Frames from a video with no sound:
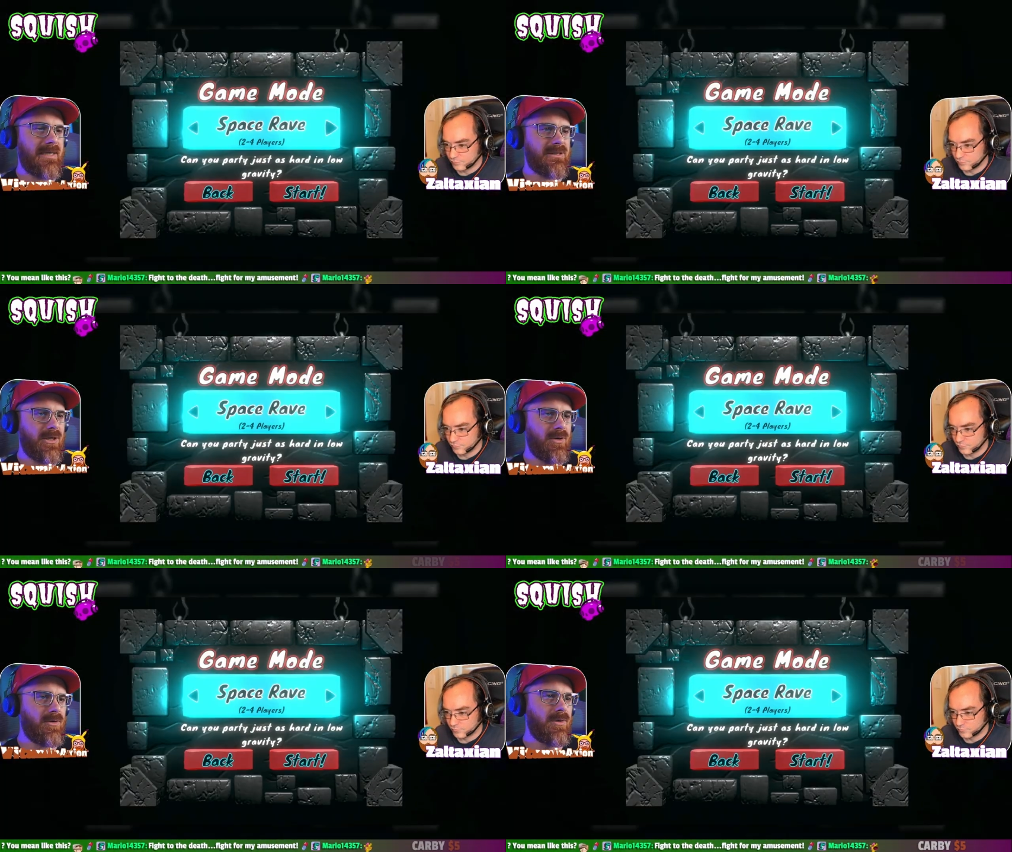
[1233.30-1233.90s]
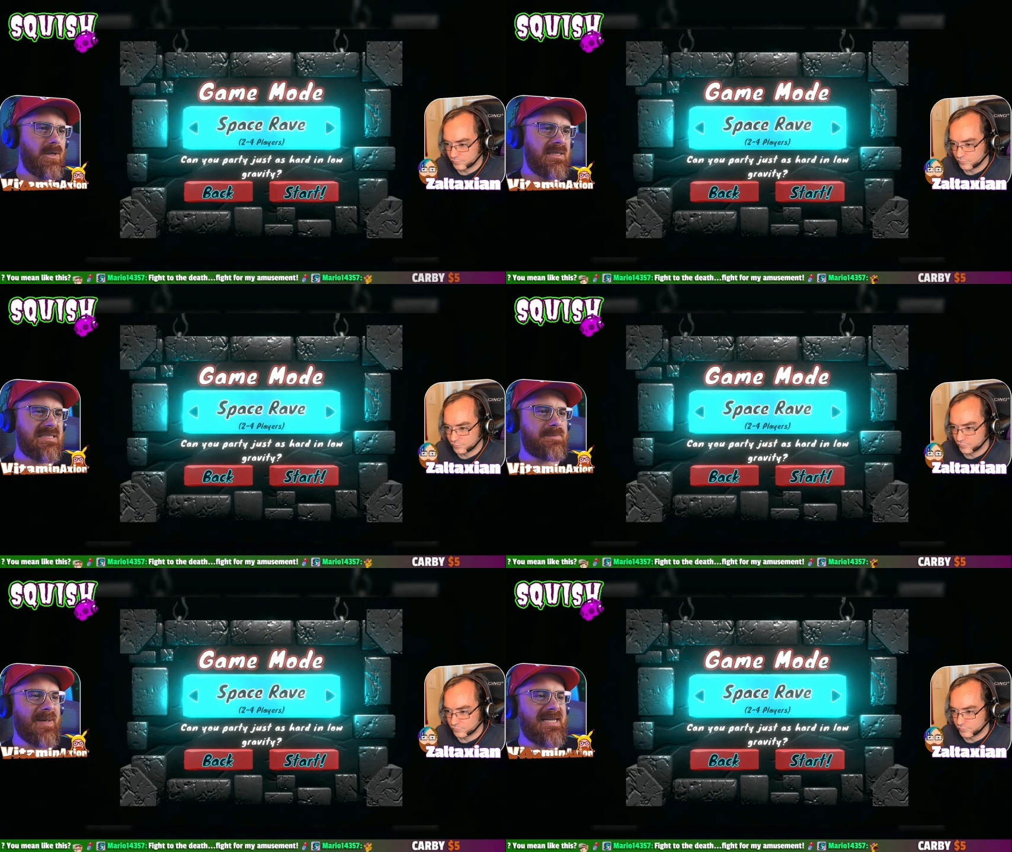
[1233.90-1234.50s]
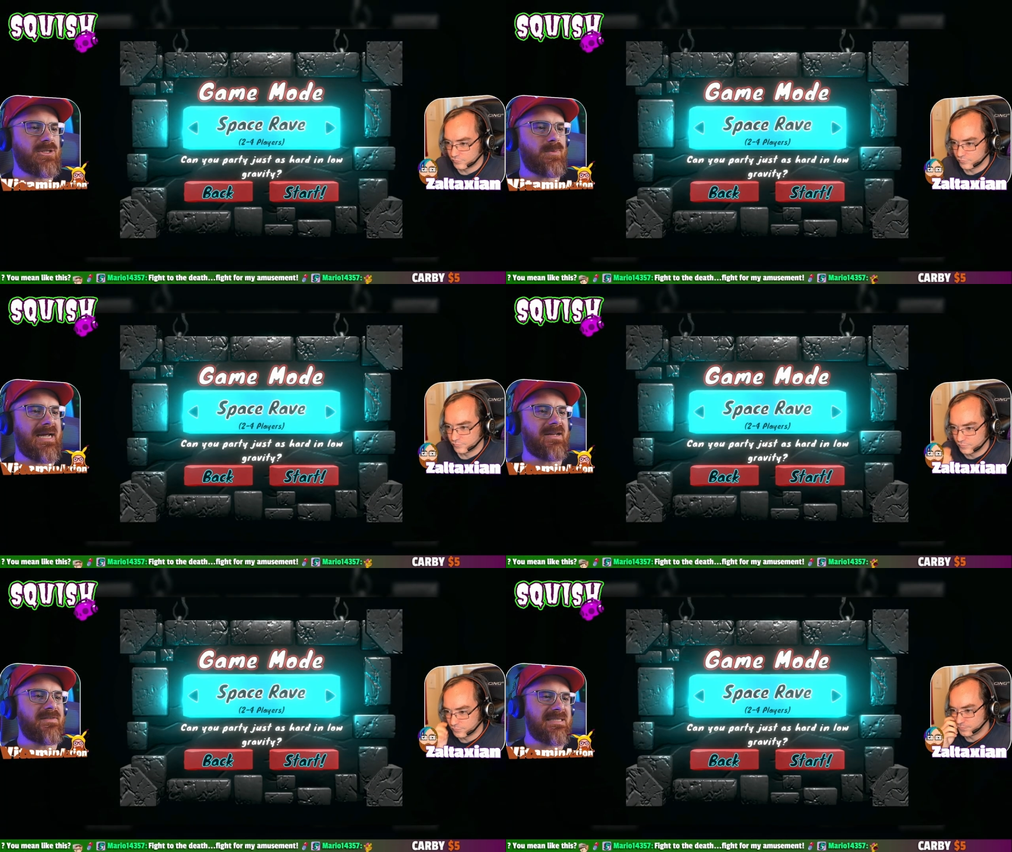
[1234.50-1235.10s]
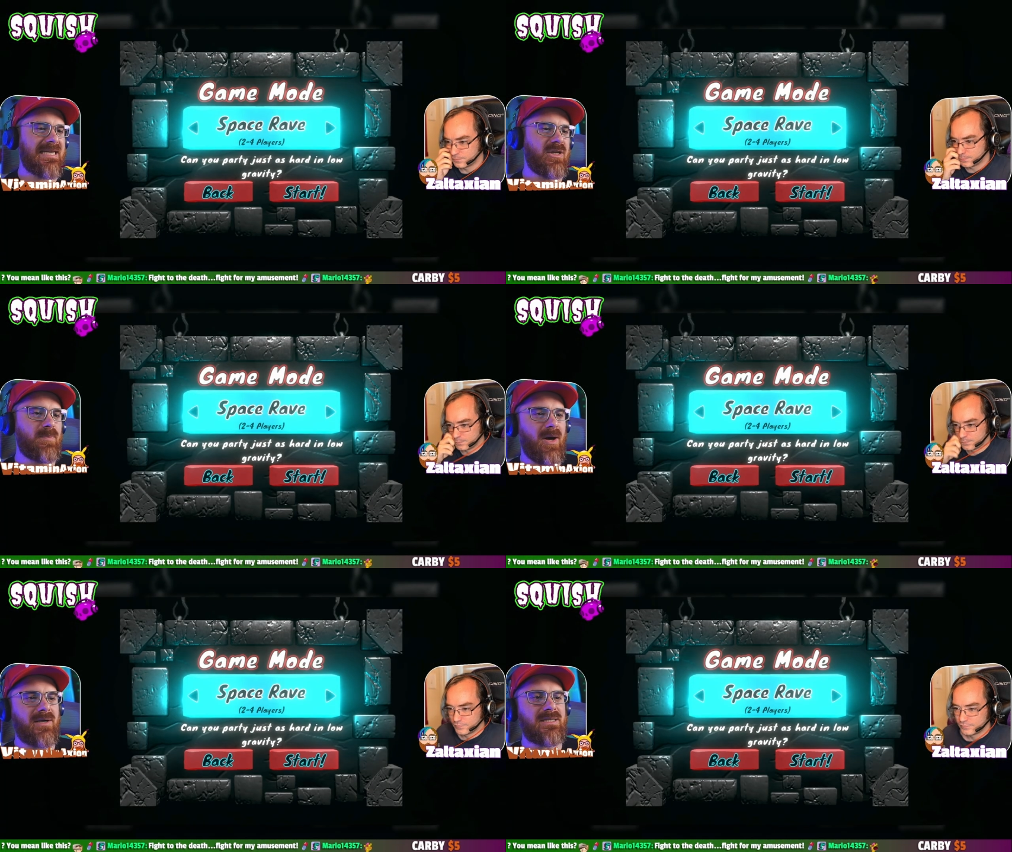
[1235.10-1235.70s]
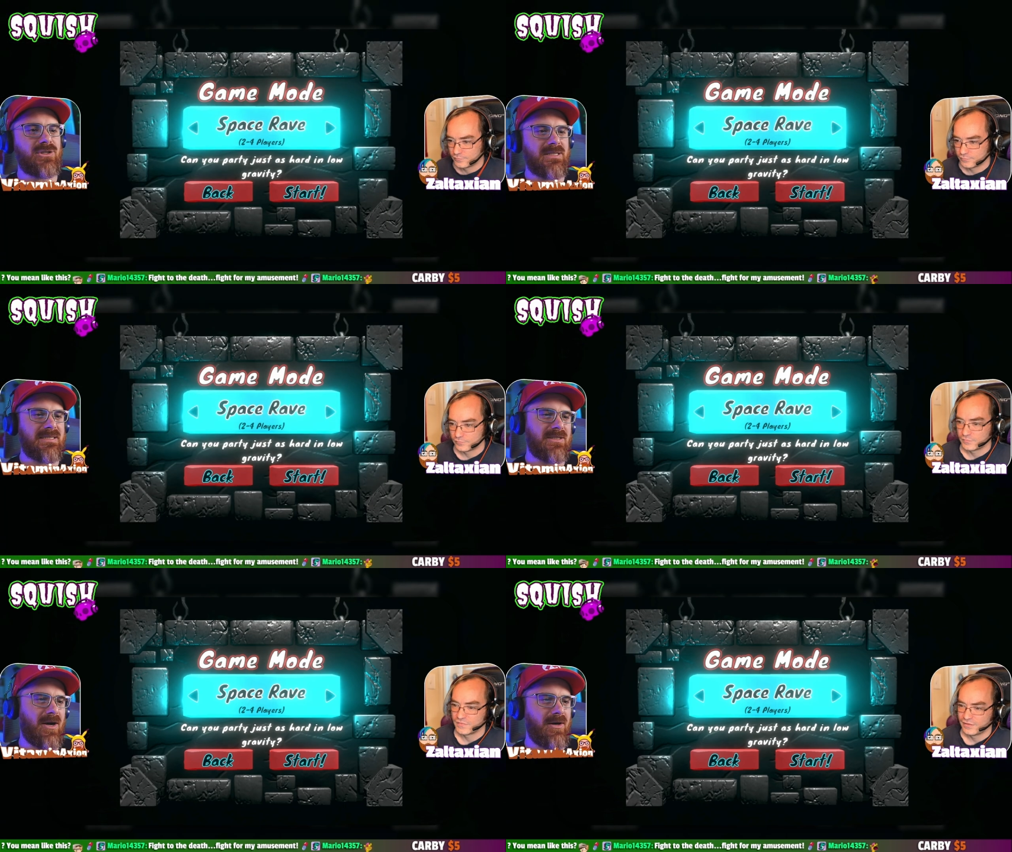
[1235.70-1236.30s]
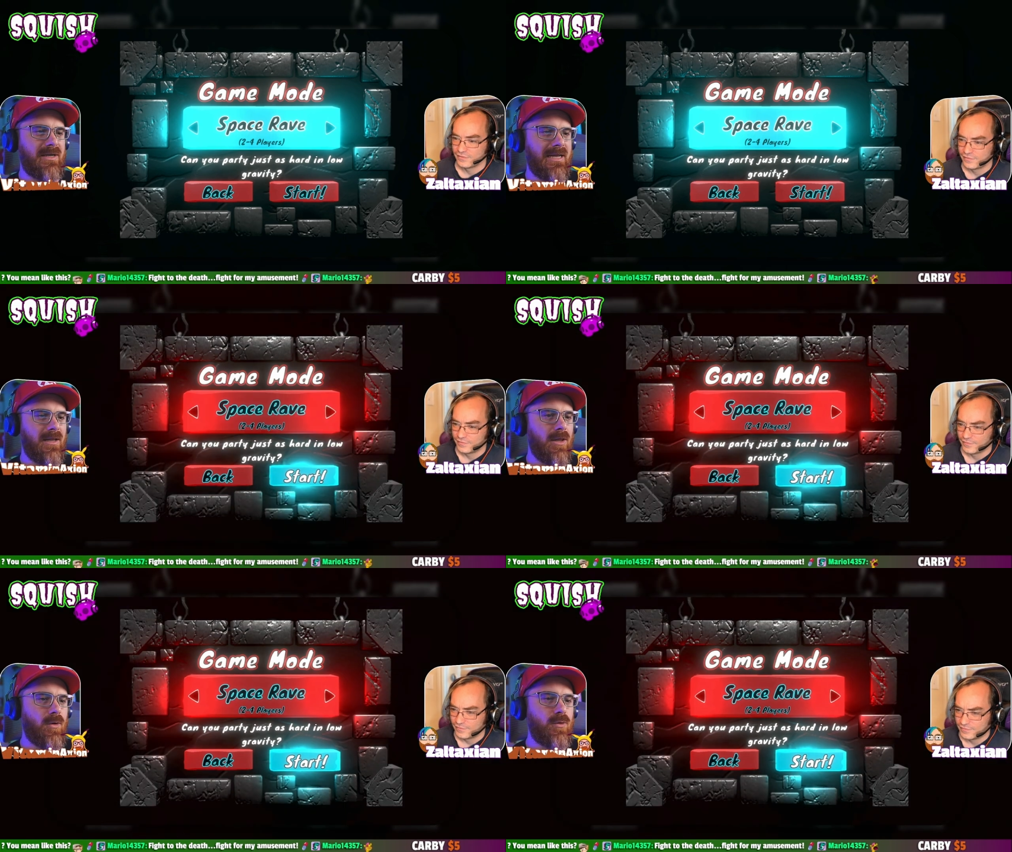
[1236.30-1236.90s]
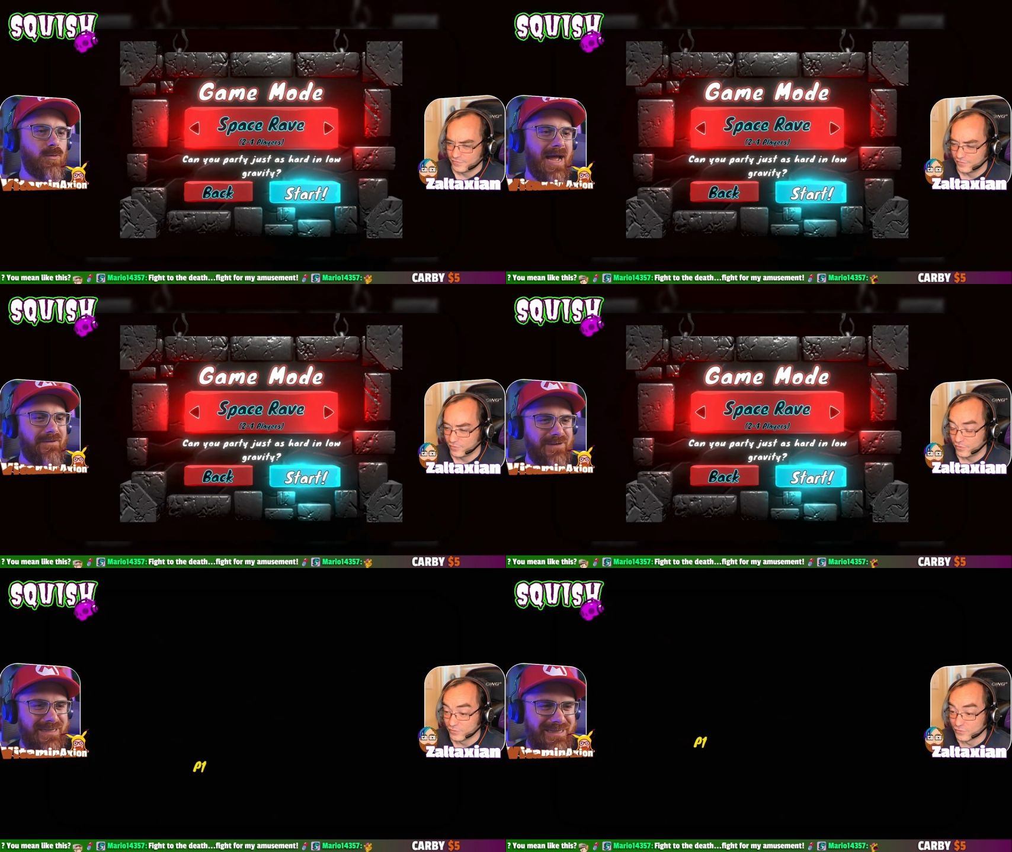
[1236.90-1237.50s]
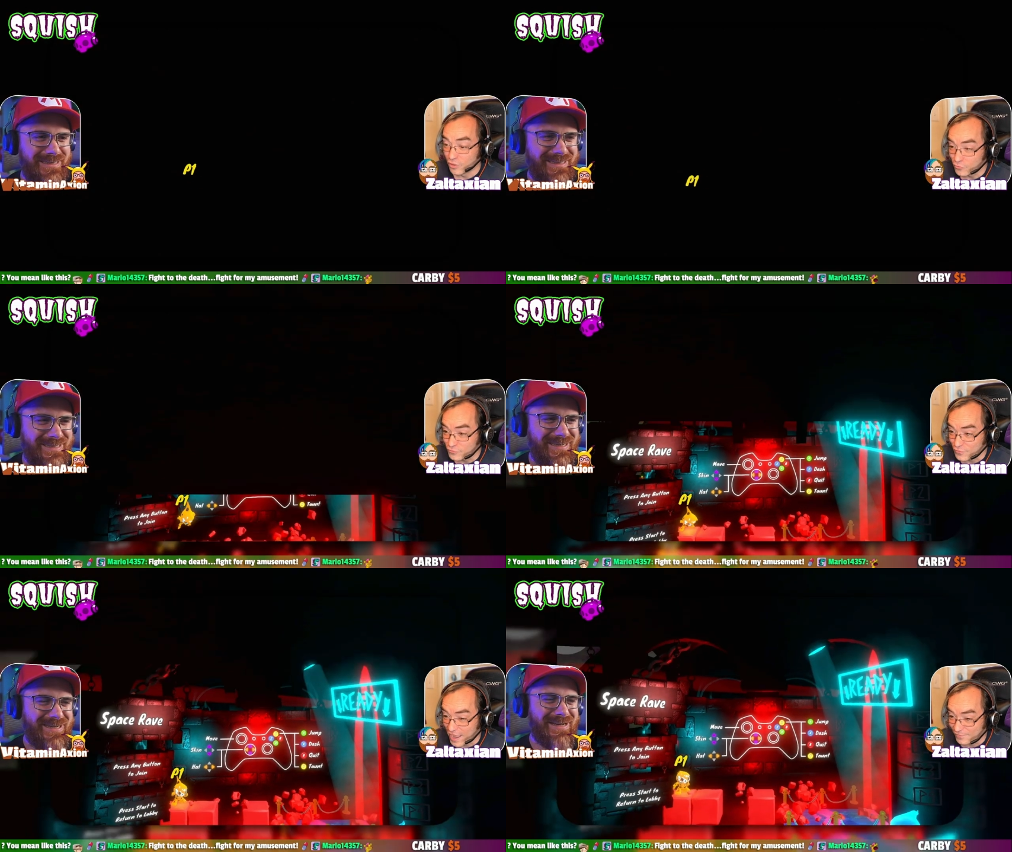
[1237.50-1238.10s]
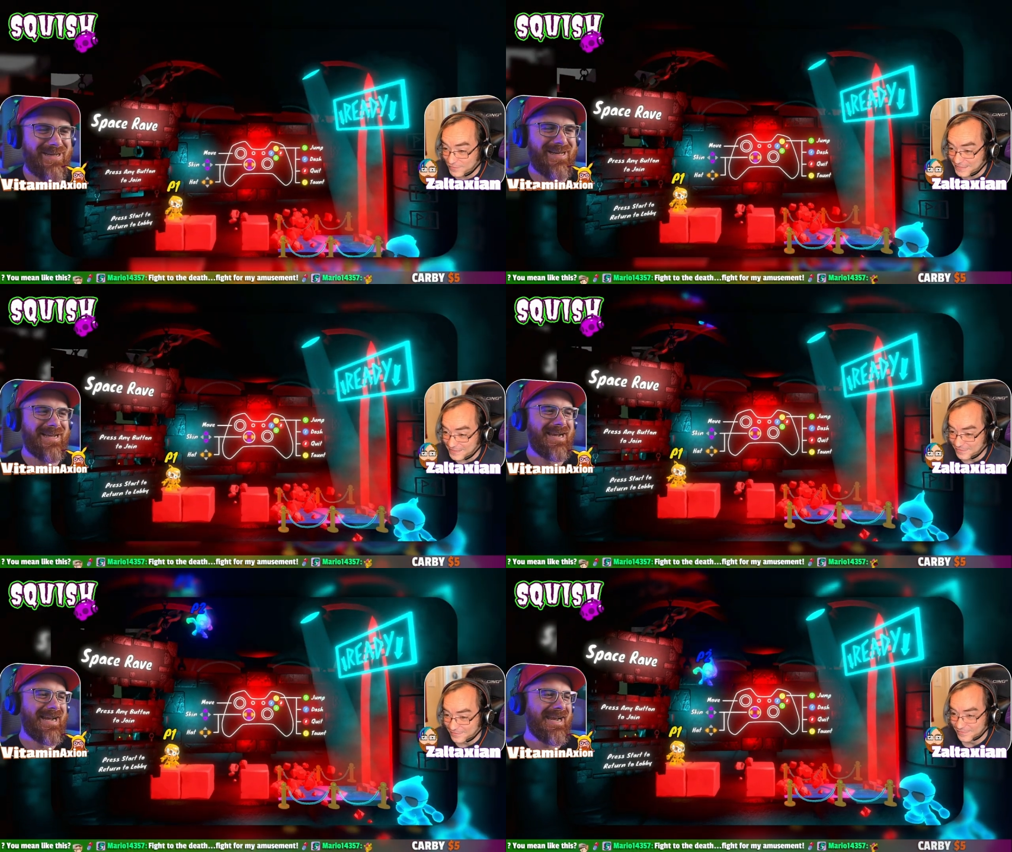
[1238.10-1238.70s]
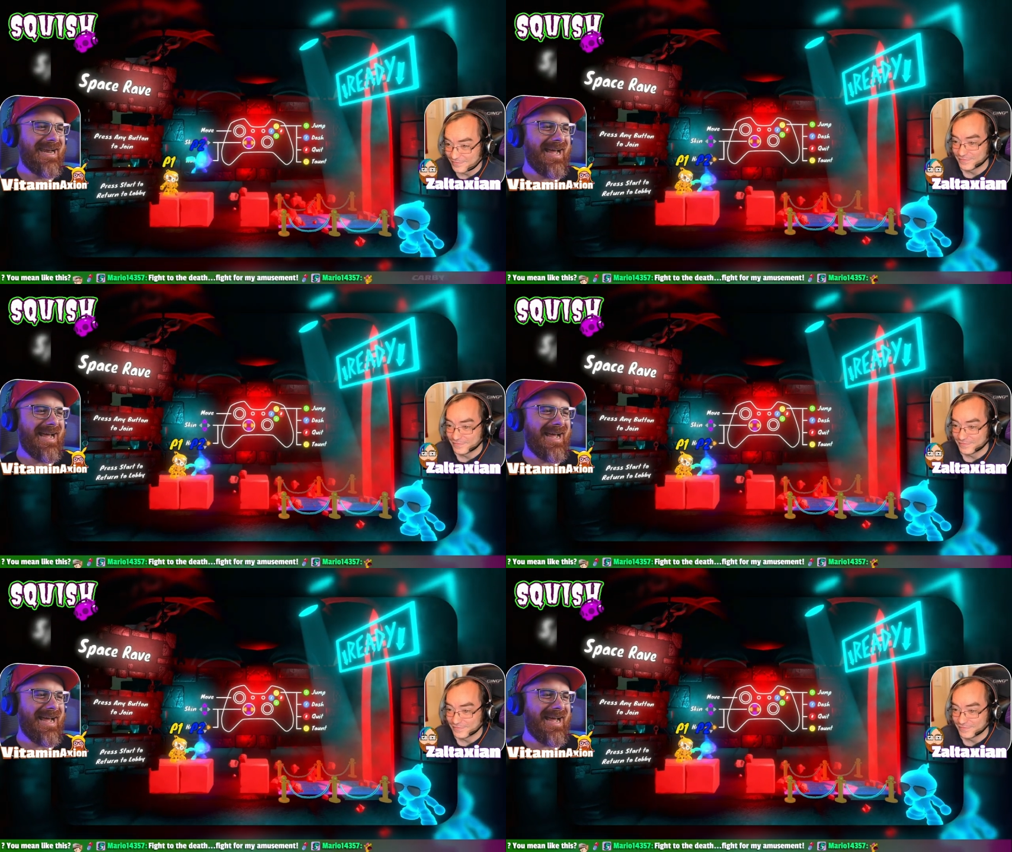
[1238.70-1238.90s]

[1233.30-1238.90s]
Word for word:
Speaker 1: right. So space rave is can you party just as hard in low gravity? Low
Speaker 2: gravity?